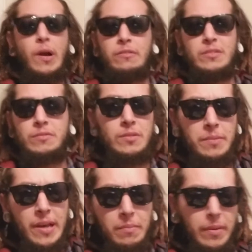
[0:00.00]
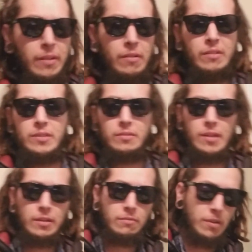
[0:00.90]
I was doing some camping where I was just
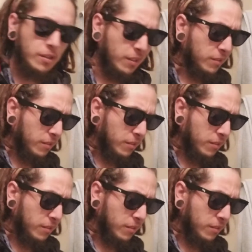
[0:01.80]
like walking,